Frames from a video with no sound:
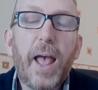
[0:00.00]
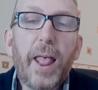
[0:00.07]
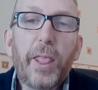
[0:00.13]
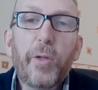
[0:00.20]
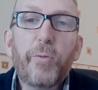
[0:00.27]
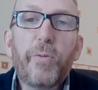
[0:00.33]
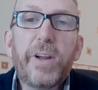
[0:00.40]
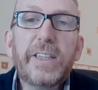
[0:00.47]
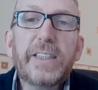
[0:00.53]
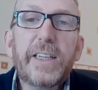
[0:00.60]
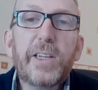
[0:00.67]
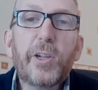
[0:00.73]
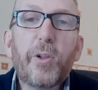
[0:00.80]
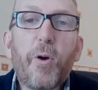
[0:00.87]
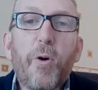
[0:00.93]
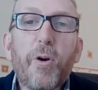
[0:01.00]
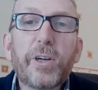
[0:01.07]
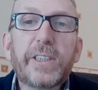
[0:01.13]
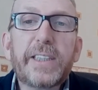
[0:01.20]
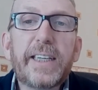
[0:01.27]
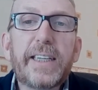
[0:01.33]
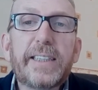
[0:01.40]
The risen Lord
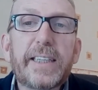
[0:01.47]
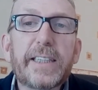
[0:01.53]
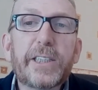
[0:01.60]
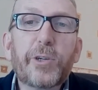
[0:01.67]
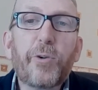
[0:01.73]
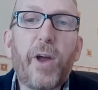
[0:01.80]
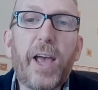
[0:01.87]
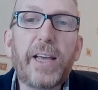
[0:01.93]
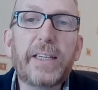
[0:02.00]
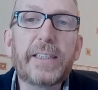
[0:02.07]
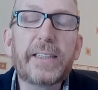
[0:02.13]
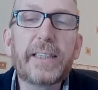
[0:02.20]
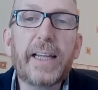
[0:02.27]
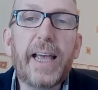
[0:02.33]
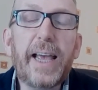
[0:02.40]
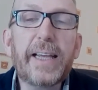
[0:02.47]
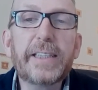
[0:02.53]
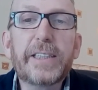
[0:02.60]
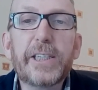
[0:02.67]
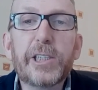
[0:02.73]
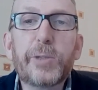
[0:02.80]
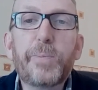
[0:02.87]
Jesus Christ is
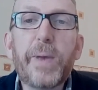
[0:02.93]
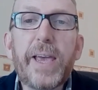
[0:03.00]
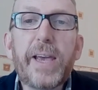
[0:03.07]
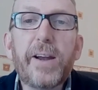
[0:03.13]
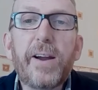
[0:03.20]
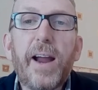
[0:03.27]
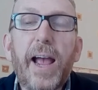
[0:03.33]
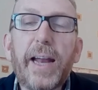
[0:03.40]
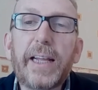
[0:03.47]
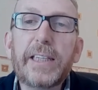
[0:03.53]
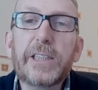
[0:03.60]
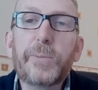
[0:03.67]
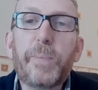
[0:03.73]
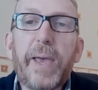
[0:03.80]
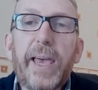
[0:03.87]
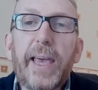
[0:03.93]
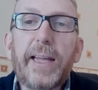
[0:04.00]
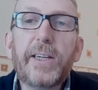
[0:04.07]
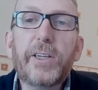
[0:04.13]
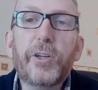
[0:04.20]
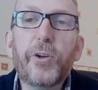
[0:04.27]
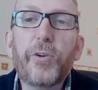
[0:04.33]
the speaker, and he's
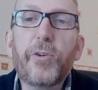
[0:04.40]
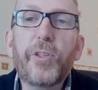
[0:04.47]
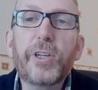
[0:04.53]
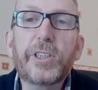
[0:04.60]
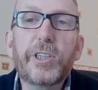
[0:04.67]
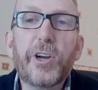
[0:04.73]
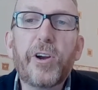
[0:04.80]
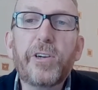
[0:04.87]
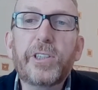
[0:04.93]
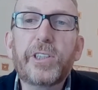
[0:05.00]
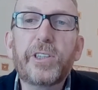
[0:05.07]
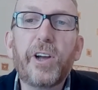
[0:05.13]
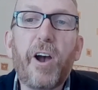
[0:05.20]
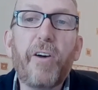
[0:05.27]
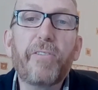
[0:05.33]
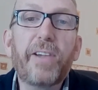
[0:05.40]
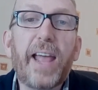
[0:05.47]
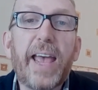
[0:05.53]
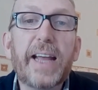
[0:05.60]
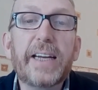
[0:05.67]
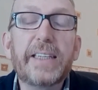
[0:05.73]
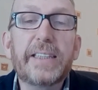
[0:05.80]
speaking to the church of
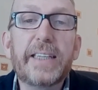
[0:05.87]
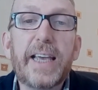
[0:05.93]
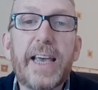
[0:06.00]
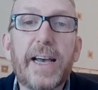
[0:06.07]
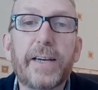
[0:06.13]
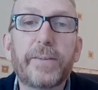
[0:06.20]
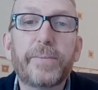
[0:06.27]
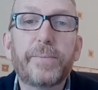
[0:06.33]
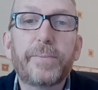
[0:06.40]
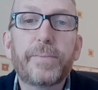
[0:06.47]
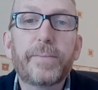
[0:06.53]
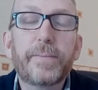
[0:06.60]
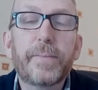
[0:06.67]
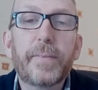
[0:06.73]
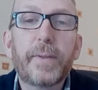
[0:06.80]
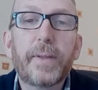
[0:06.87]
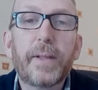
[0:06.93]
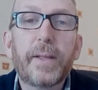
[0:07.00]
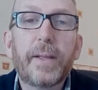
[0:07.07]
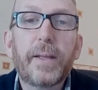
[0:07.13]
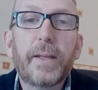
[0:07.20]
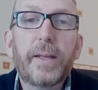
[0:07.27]
Laodicea,
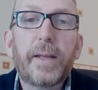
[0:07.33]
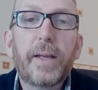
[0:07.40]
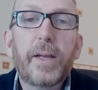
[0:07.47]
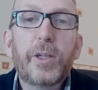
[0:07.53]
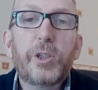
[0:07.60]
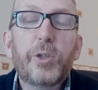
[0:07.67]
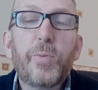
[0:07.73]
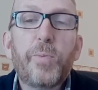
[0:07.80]
to